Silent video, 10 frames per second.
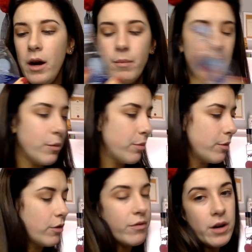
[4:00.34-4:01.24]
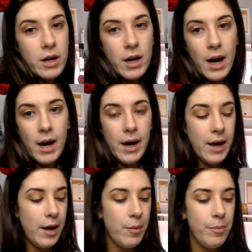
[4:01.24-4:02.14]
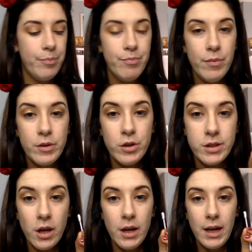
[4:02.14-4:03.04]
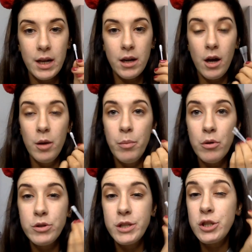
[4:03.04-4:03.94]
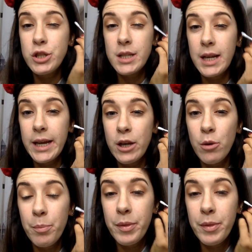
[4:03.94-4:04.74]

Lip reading: eye makeup remover just on a little cotton bud just to clean up